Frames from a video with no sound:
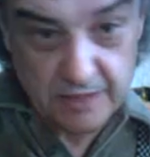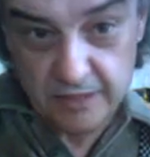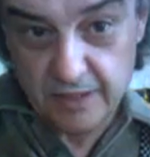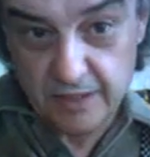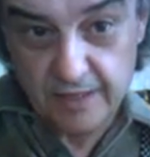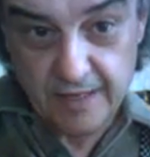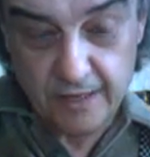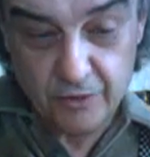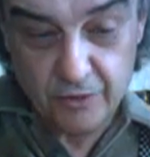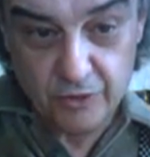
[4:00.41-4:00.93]

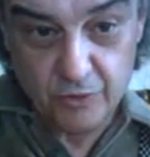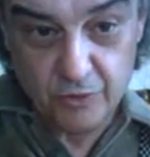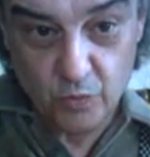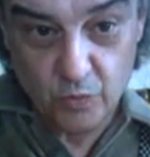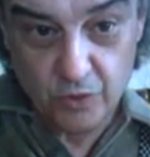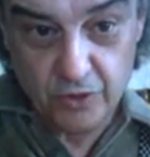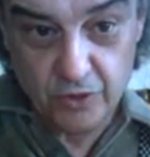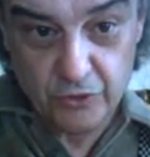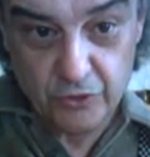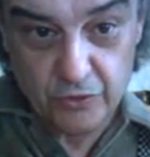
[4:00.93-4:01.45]
1,000
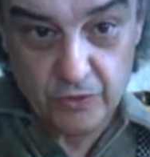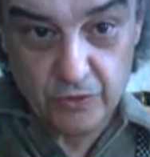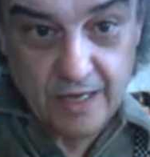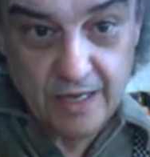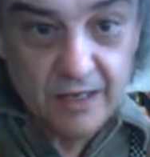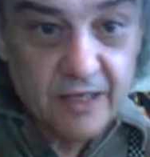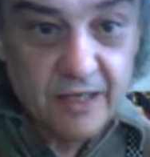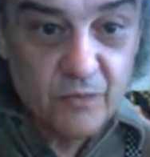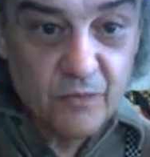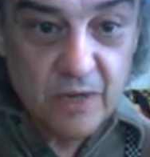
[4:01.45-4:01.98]
words, so
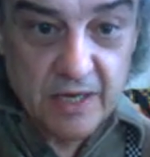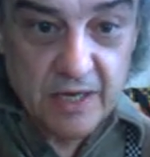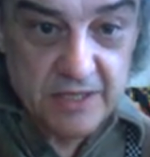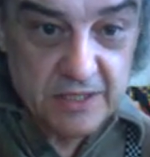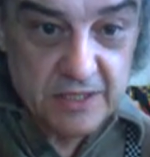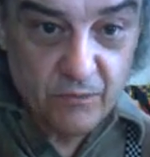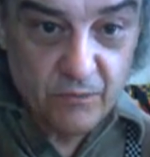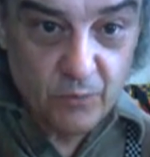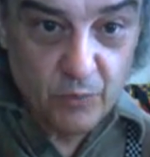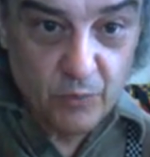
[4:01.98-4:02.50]
that
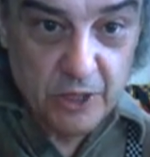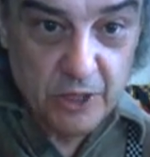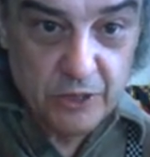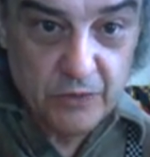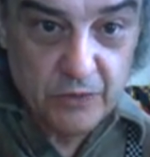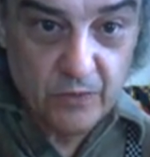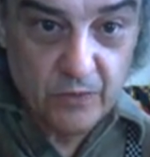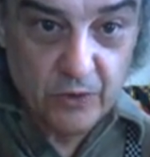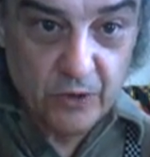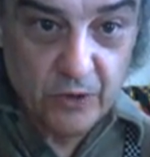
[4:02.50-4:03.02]
conveys
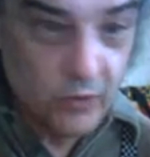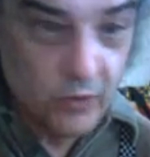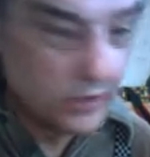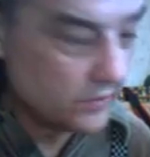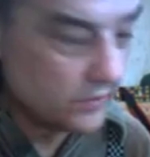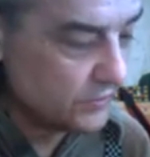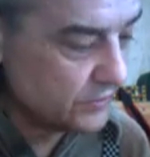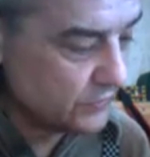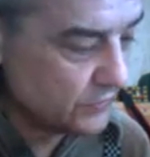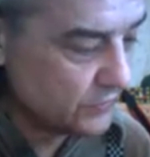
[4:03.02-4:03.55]
information very
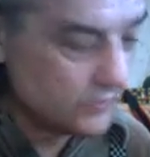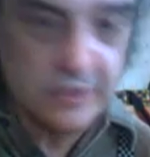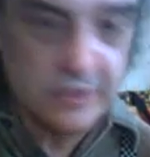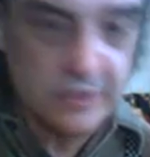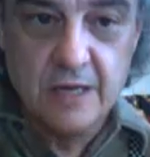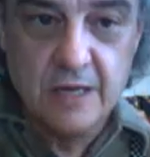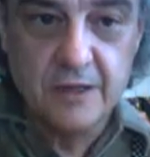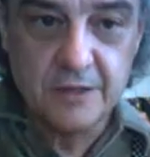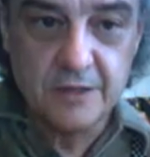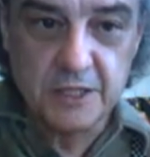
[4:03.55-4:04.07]
quickly, so it's
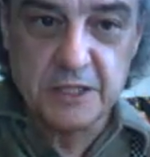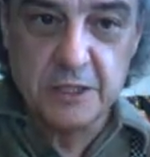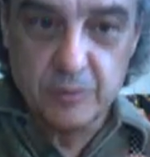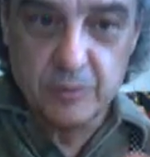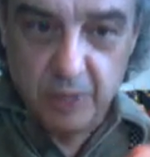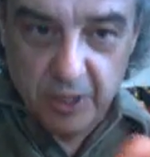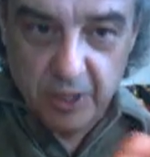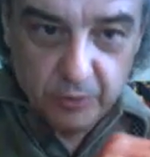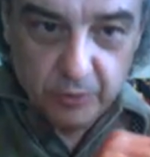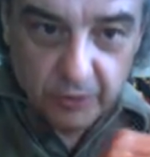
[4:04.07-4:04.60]
nice to
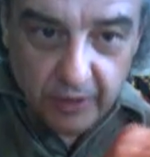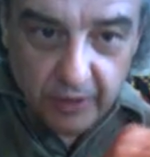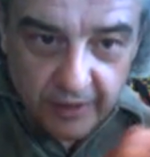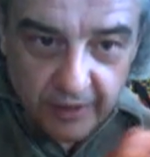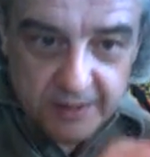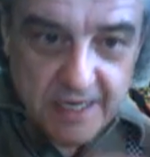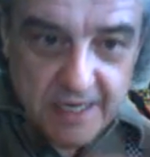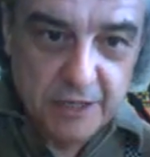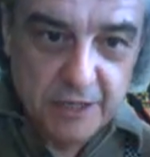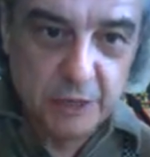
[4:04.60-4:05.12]
be able to
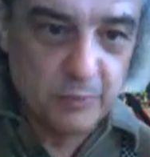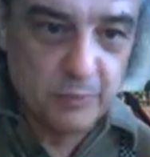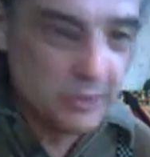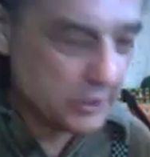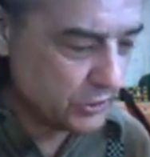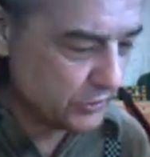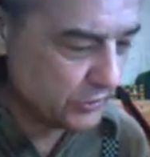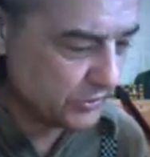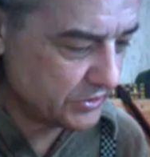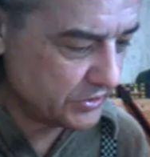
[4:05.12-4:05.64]
attach a
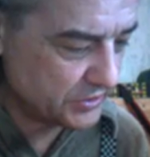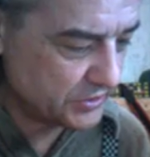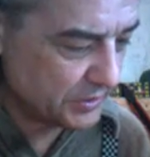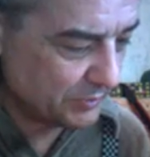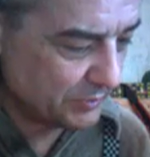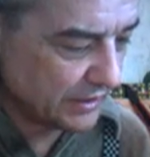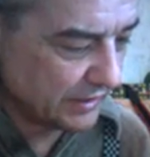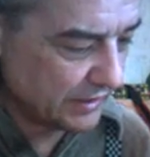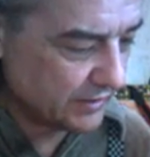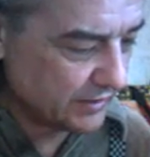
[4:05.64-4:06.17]
picture to
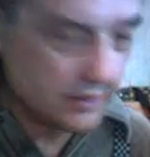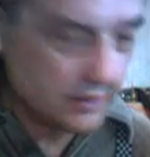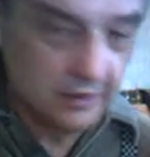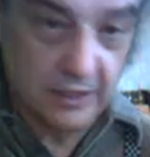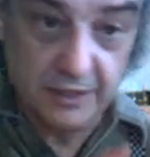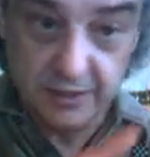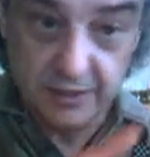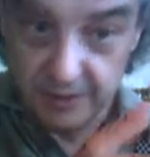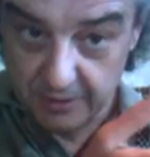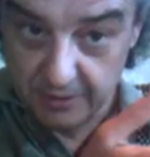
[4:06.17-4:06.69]
something,
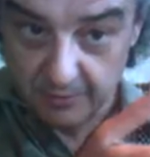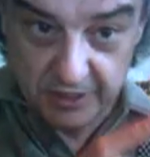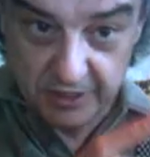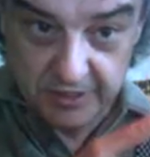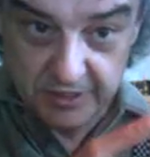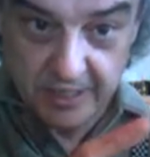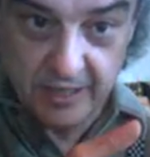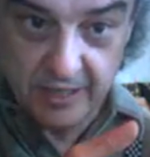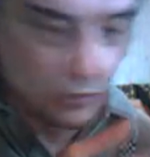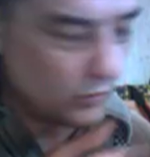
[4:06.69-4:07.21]
like
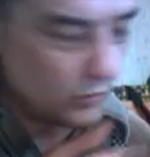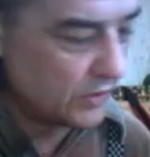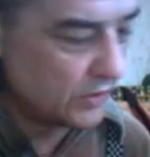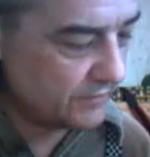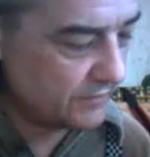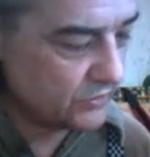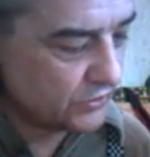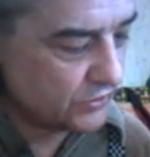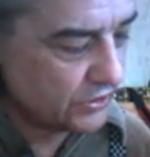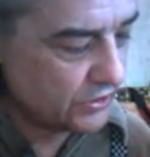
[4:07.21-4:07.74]
somebody's name or
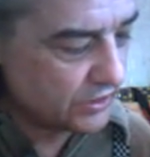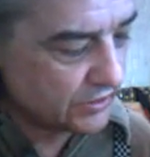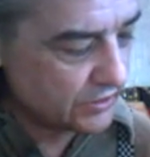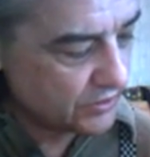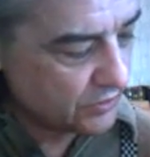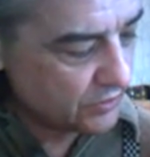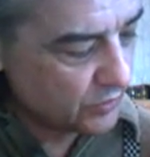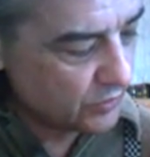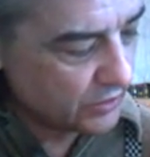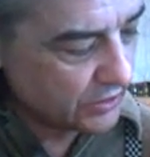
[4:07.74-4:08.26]
whatever, so you can
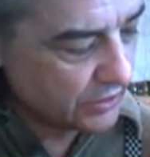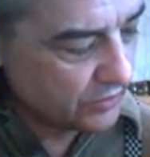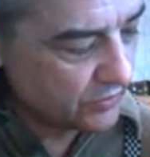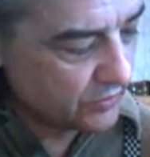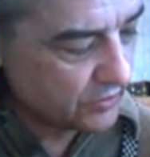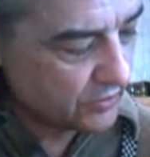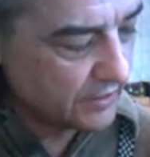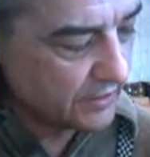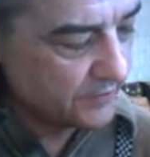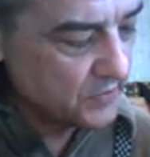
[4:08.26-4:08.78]
see what they
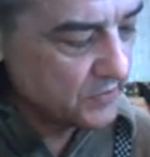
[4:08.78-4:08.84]
look like.